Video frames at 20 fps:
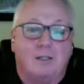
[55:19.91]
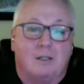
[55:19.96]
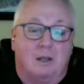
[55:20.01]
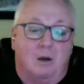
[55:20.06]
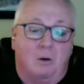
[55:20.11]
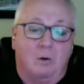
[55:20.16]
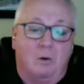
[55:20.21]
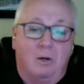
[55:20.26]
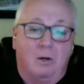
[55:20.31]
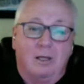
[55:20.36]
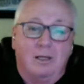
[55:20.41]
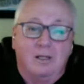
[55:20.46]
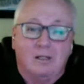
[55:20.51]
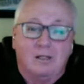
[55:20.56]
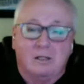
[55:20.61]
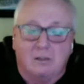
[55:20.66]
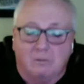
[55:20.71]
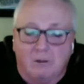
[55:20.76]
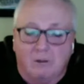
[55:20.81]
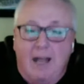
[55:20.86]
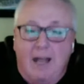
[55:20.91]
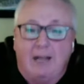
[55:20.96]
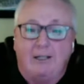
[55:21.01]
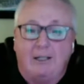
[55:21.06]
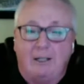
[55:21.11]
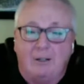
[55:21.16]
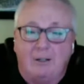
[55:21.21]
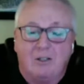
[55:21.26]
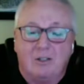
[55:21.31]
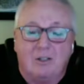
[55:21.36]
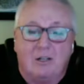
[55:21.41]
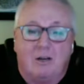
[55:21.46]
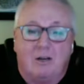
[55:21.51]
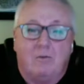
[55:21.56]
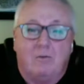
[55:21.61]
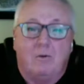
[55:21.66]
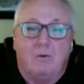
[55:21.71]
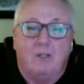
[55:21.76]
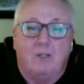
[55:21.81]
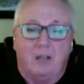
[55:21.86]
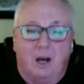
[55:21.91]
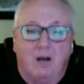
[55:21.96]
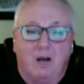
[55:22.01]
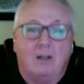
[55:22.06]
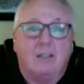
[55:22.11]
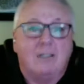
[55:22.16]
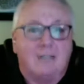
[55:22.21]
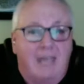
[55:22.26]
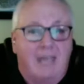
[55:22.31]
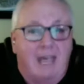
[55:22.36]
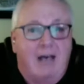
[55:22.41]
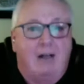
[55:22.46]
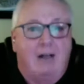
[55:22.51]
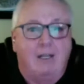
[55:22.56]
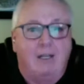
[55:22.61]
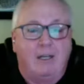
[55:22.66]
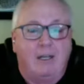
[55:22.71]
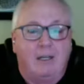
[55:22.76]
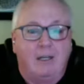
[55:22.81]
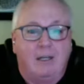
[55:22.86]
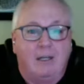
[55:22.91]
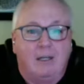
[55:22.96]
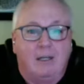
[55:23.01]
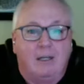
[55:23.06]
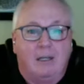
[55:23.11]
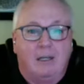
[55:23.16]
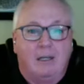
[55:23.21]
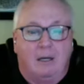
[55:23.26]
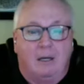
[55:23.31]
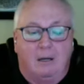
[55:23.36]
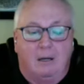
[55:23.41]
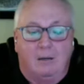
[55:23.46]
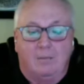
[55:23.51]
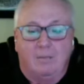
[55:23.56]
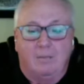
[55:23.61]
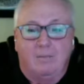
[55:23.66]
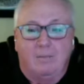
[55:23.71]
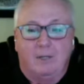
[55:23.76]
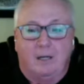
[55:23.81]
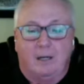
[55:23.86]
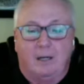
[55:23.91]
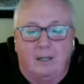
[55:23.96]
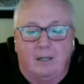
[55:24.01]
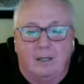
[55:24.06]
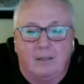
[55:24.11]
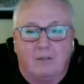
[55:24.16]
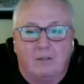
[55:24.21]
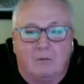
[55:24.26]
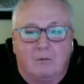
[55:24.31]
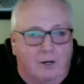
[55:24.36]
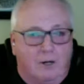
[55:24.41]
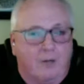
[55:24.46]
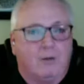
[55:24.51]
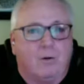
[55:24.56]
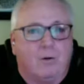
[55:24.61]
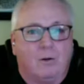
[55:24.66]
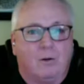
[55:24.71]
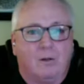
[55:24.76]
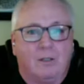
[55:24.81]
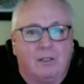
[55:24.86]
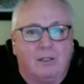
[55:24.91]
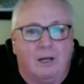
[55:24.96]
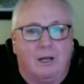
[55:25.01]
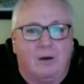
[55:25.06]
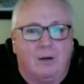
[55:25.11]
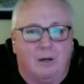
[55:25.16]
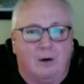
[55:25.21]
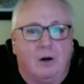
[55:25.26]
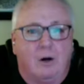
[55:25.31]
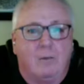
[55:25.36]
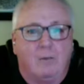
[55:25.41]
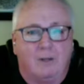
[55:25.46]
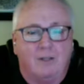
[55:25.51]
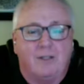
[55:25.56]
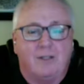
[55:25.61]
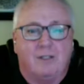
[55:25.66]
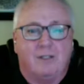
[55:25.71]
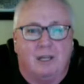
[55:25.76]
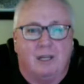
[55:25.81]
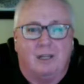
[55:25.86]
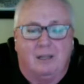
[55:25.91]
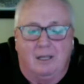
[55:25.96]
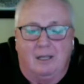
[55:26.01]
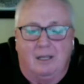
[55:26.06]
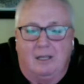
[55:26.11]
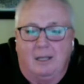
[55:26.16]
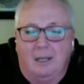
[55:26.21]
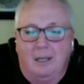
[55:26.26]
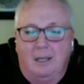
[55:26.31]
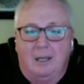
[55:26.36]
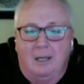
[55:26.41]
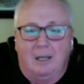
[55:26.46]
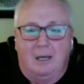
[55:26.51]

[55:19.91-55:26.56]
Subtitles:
So surrounding yourself with young talent is critical, in our business, I think,